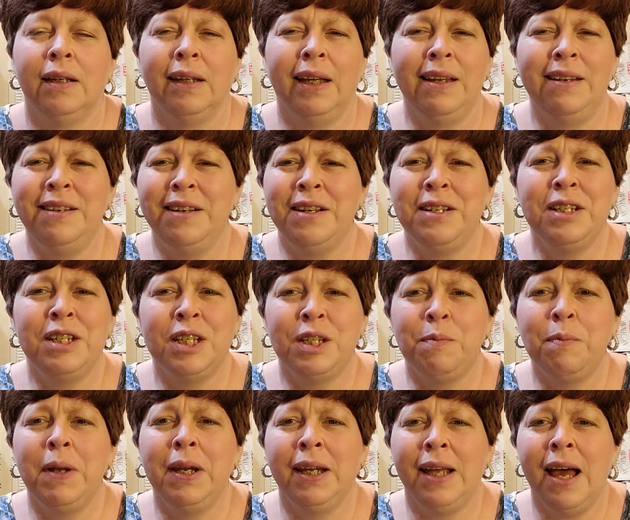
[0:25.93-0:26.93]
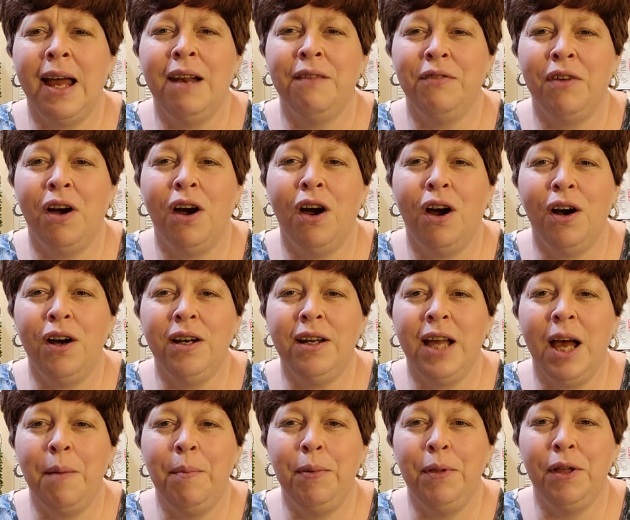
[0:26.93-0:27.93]
don't know, it's just been kind of a hard
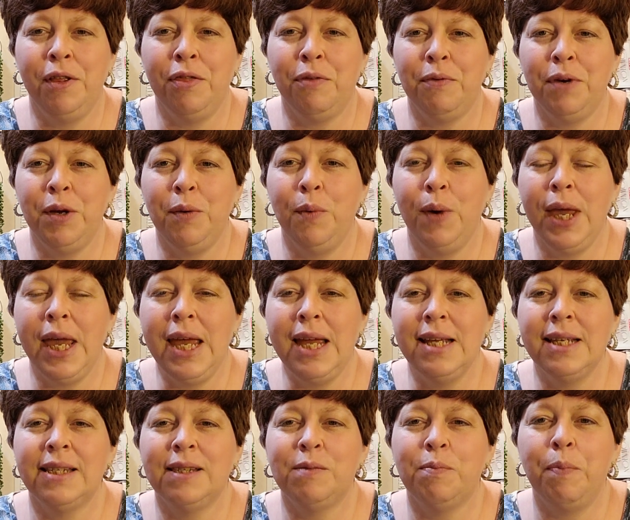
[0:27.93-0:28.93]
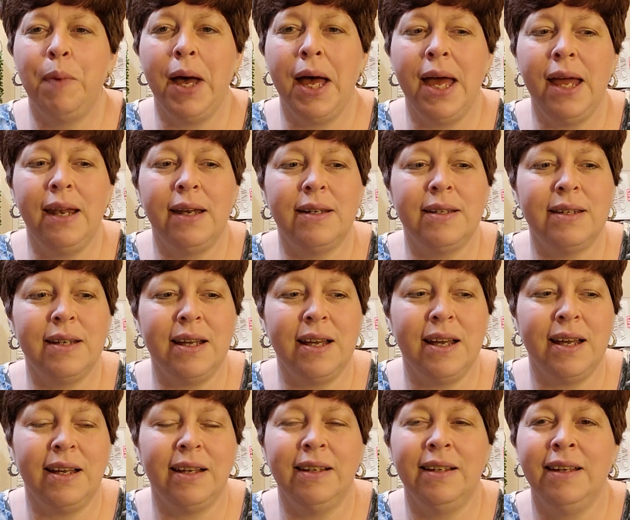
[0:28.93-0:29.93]
couple of 3 weeks, but
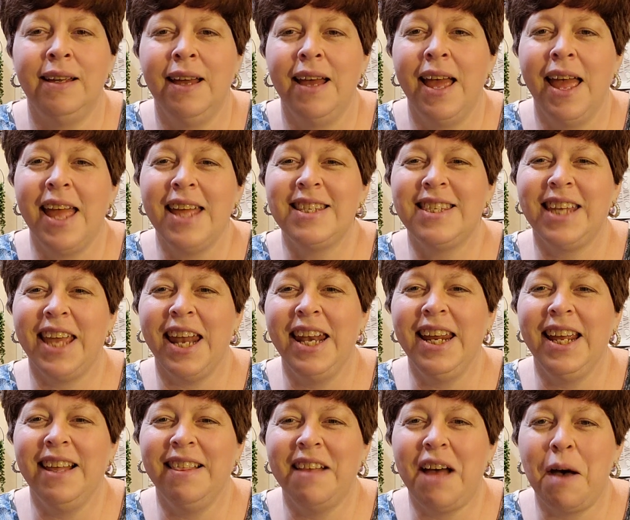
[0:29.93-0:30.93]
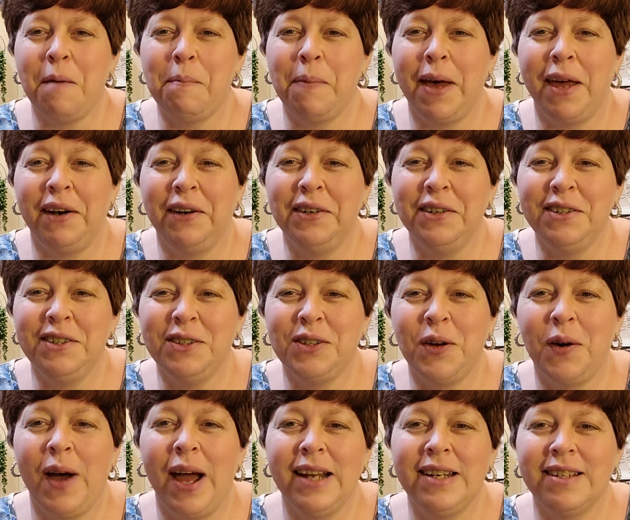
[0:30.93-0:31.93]
it's getting a lot better, so
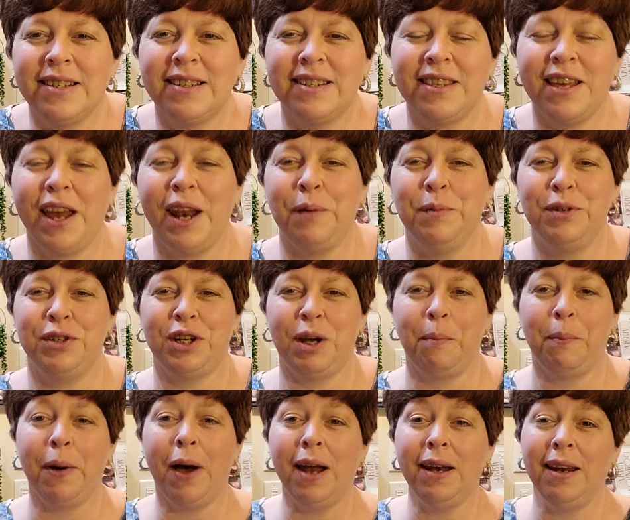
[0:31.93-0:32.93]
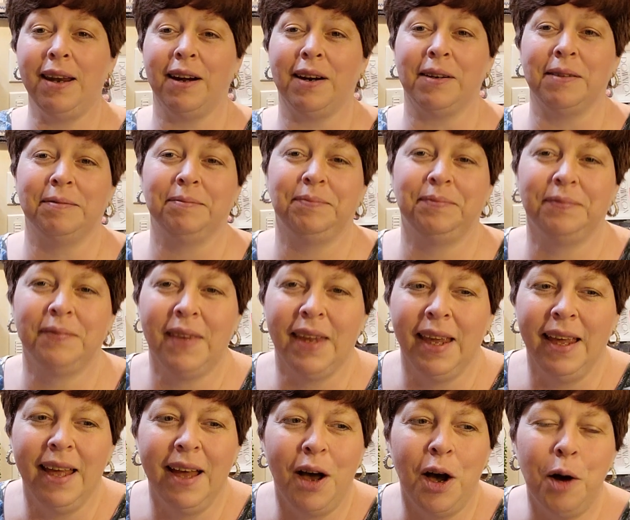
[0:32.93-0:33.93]
I just thought I would jump on here.
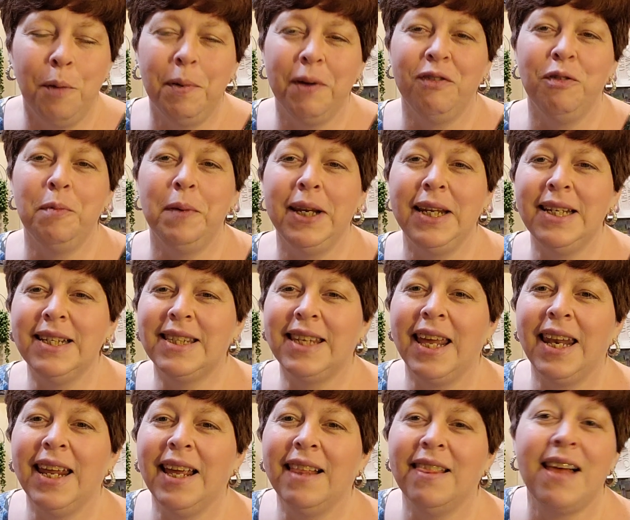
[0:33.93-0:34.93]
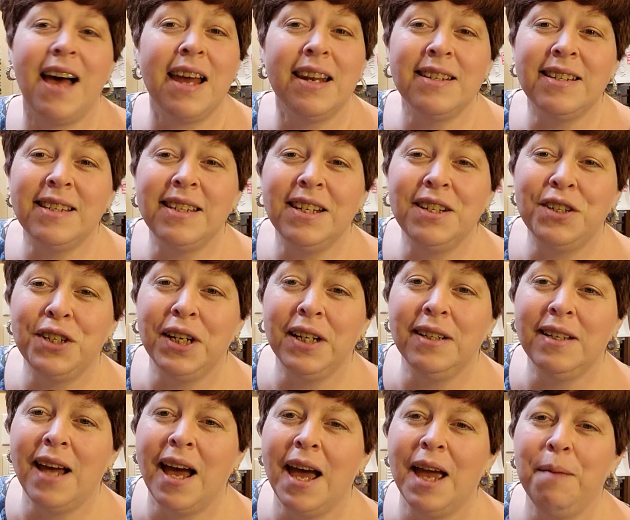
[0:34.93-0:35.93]
Hope everybody is getting a lot of stitching
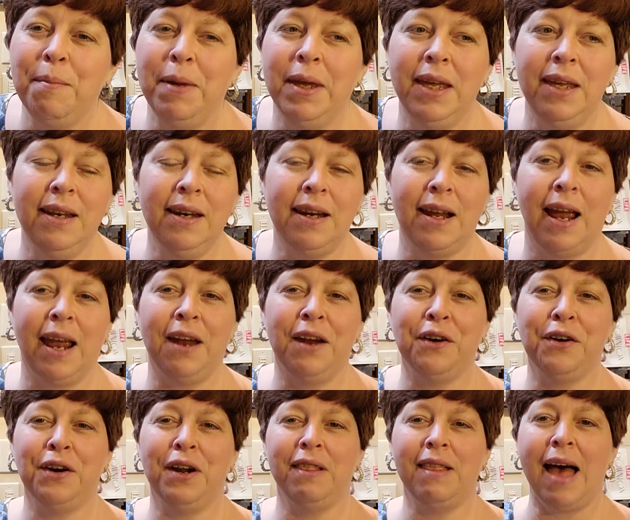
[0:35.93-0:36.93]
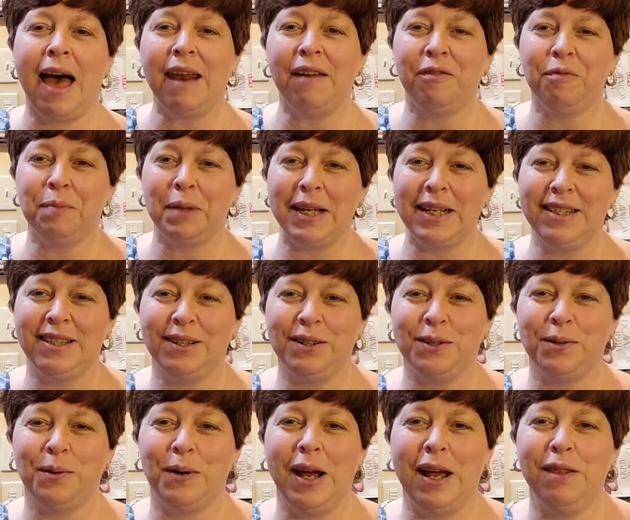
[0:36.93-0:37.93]
time in. I hear a lot of places
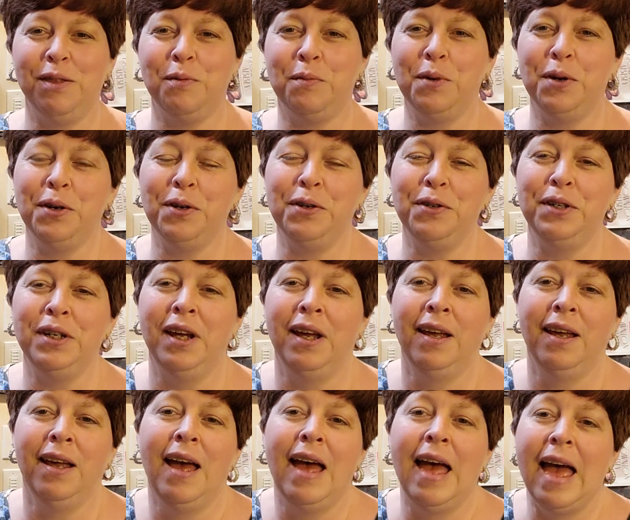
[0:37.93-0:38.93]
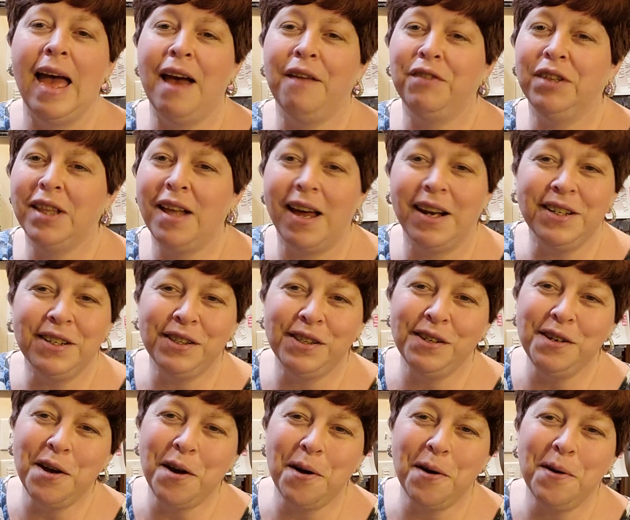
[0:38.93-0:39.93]
around the world have a lot of
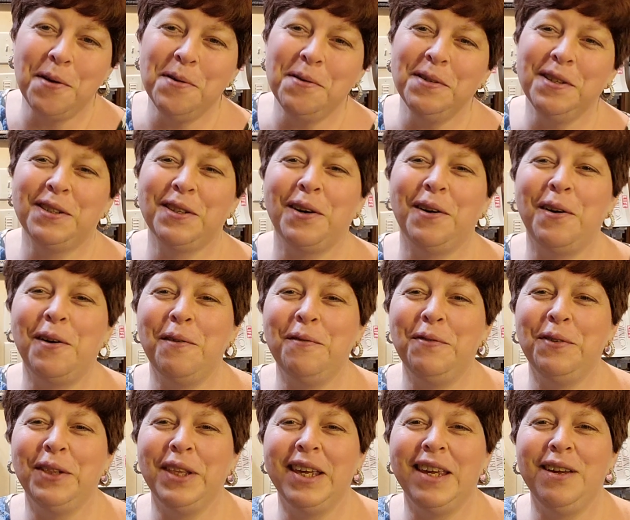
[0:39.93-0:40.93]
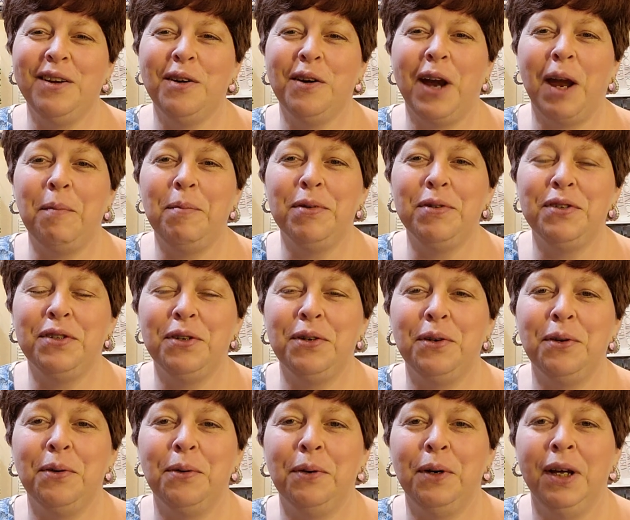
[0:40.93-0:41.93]
snow, so hopefully you're able
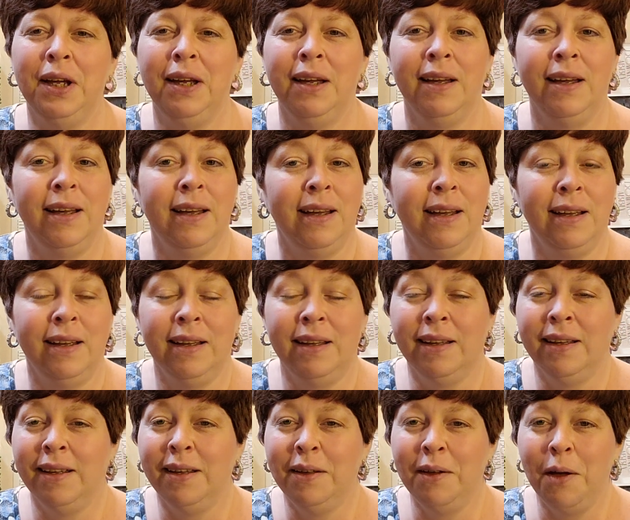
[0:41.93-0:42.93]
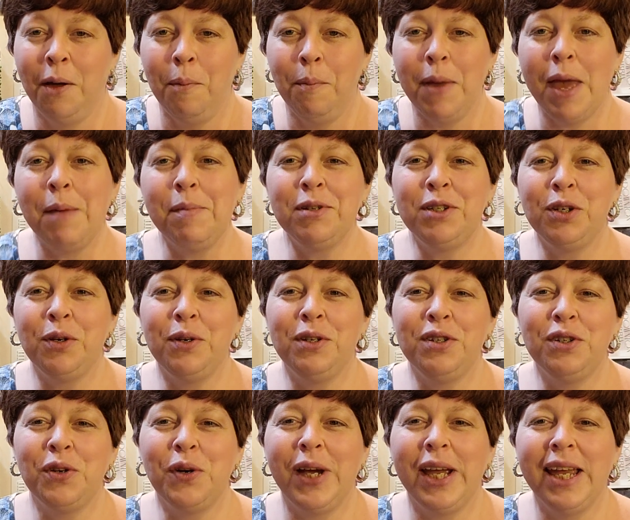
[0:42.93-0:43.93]
to
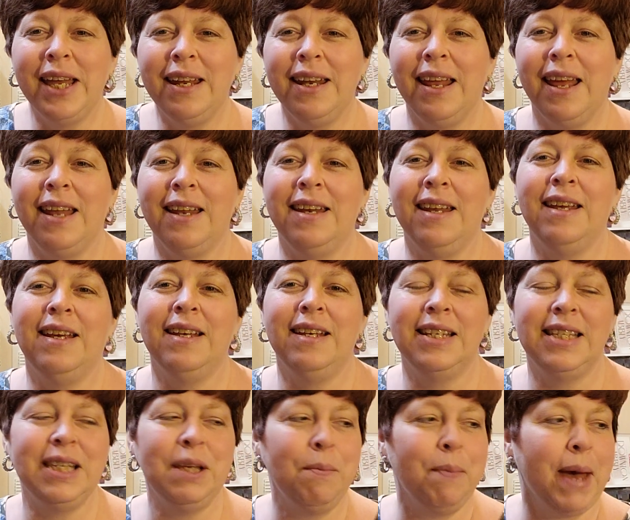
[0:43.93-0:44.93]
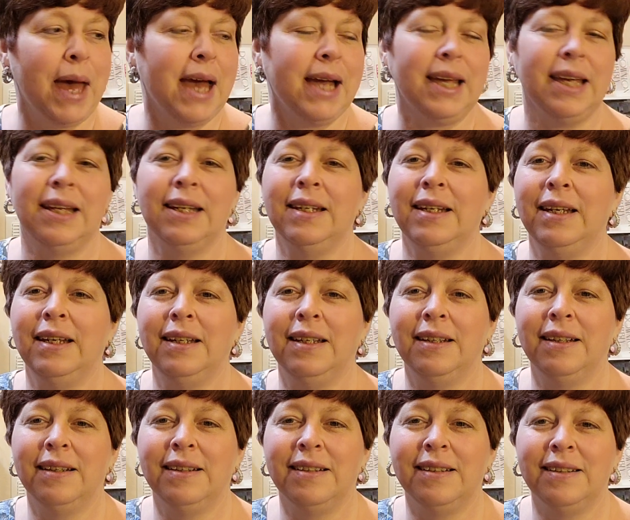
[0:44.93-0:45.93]
enjoy it and sit back and
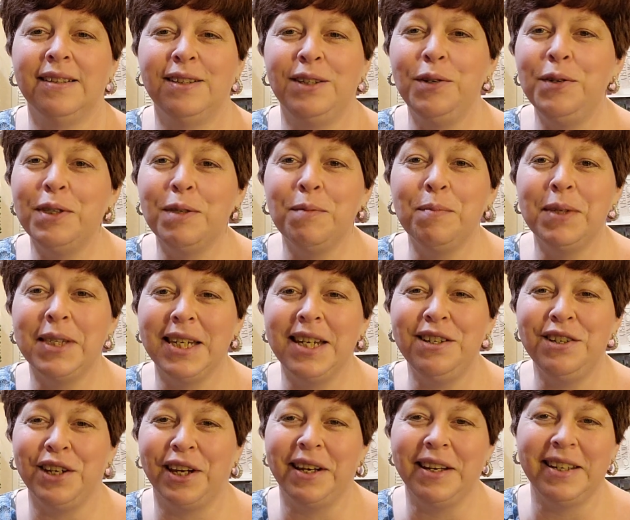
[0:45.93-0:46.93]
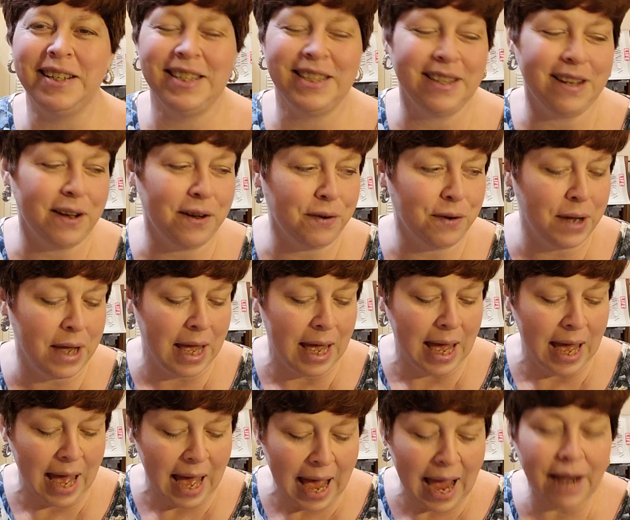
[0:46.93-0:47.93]
do some stitching. So
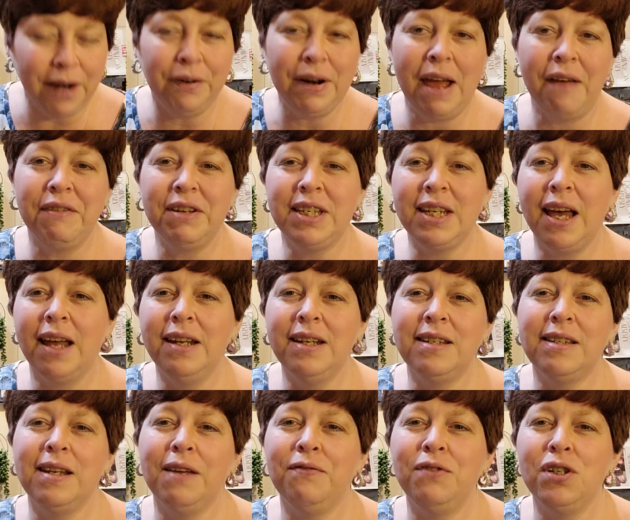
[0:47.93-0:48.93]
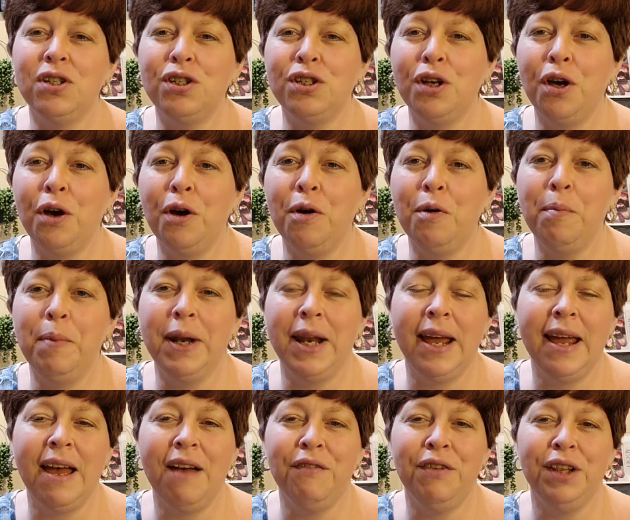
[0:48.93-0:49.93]
I don't have a ton of stuff to show, but I
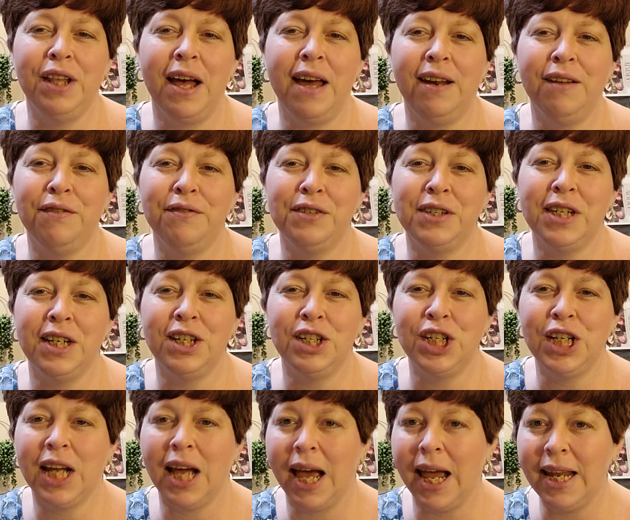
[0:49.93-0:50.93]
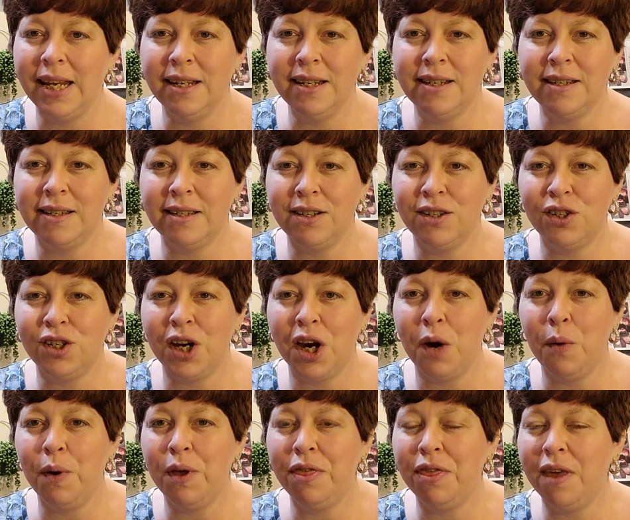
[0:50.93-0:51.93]
have a lot of stitchy kindness to share
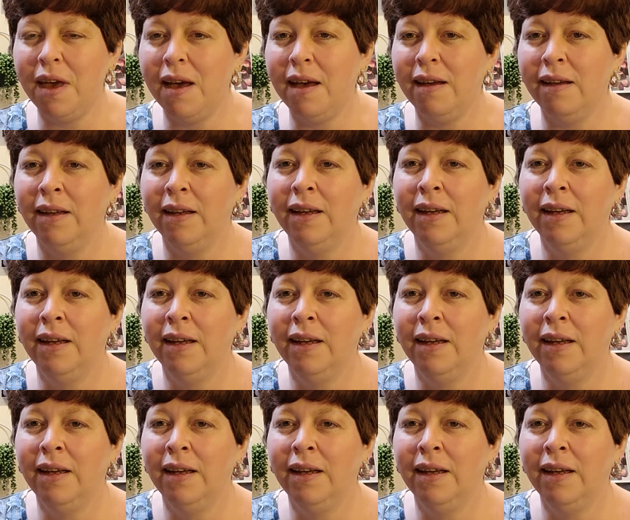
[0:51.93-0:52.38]
with you.